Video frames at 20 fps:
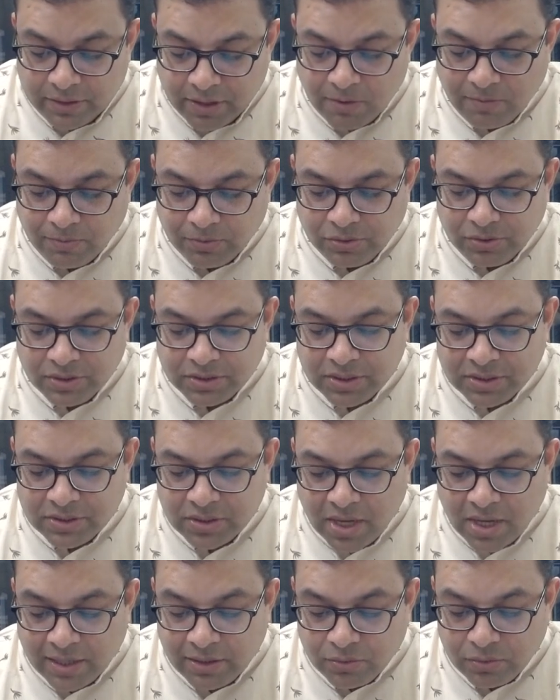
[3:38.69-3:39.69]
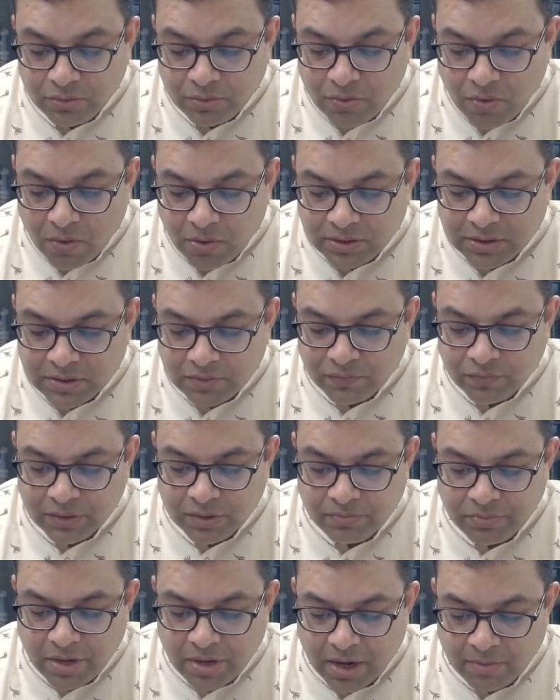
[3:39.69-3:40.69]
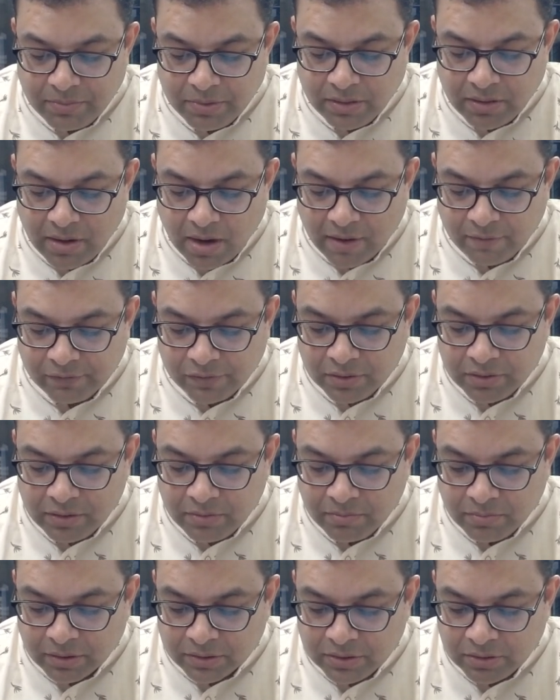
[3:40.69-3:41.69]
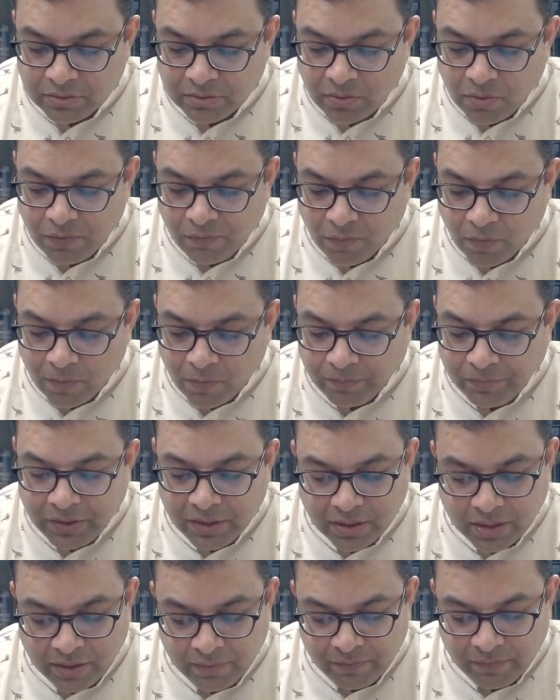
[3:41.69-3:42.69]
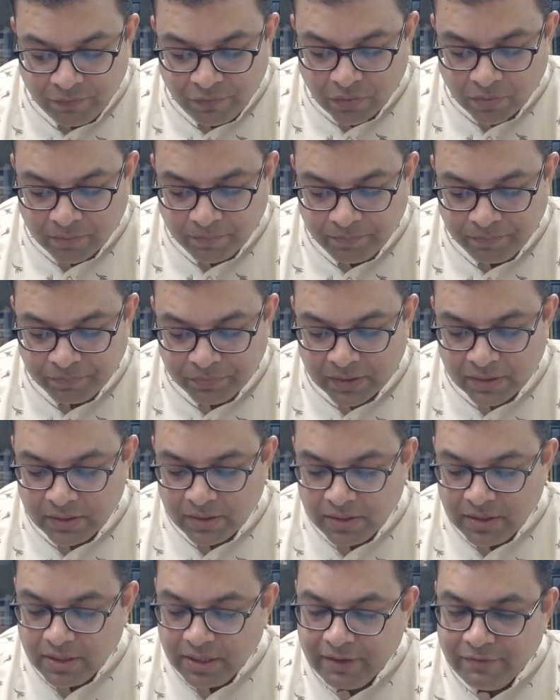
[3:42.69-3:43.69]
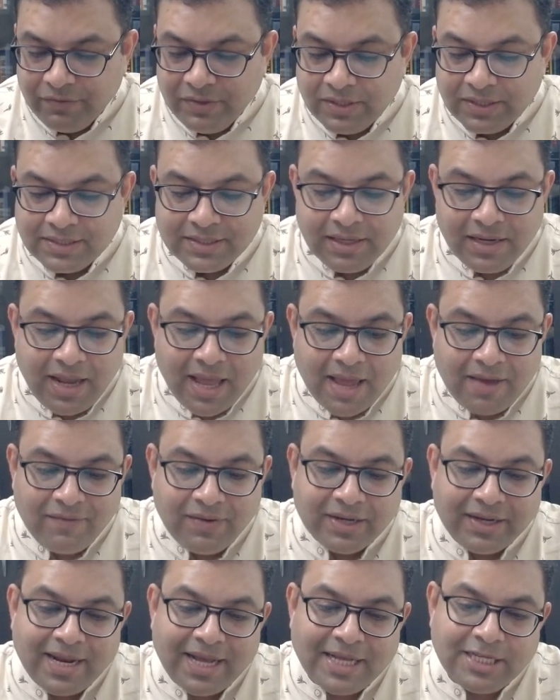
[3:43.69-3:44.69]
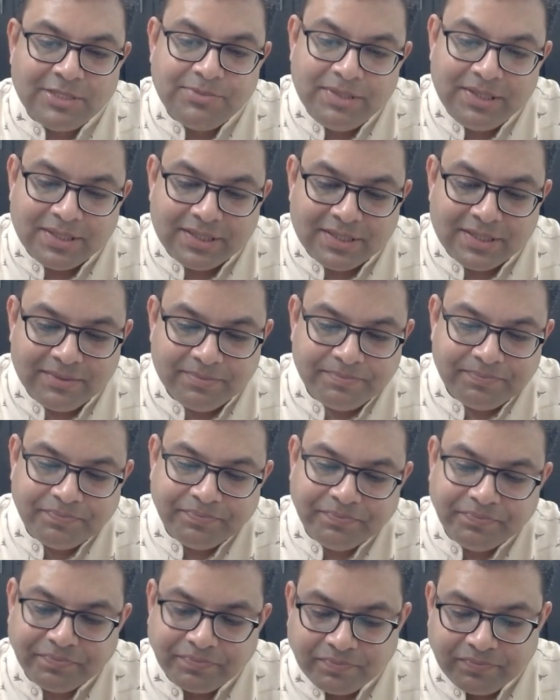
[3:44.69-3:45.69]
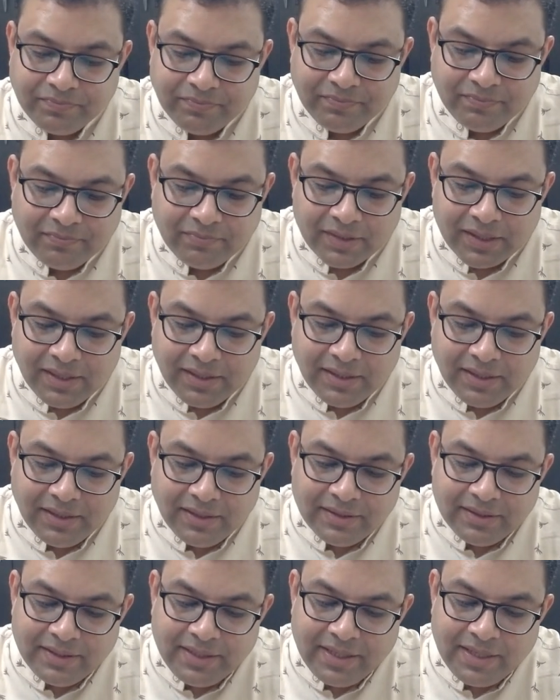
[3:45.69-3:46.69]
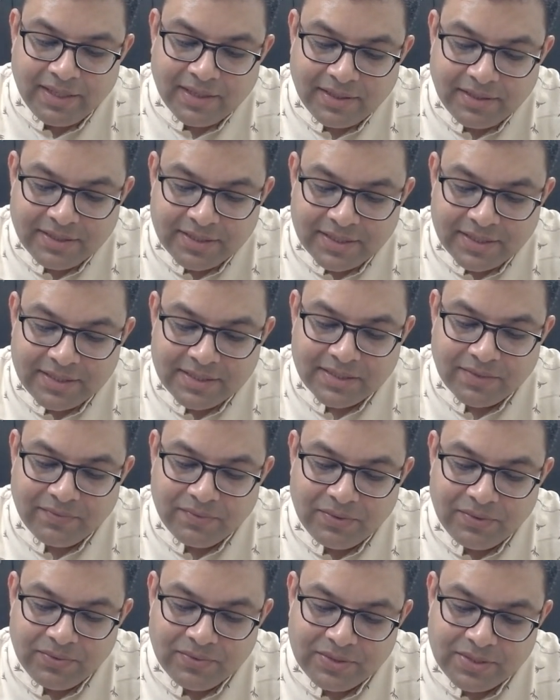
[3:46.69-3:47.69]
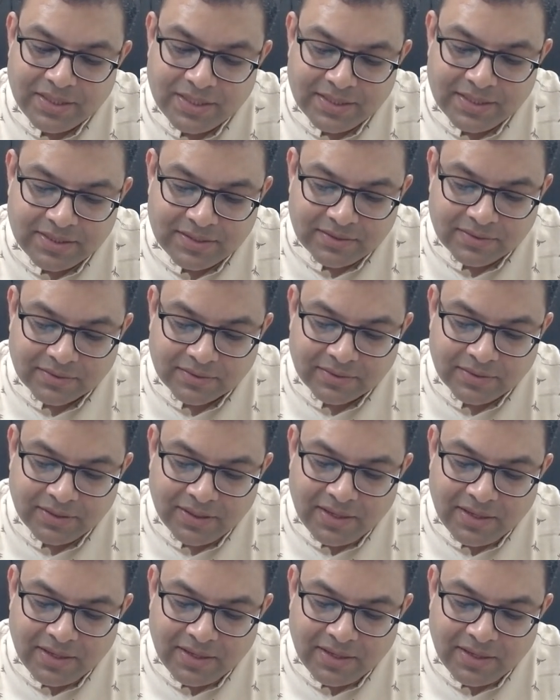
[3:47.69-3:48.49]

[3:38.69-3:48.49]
Now Buddha says, I don't call someone a Brahmin after the mother or womb they came from. If they still have attachments, they are just someone who says, sir,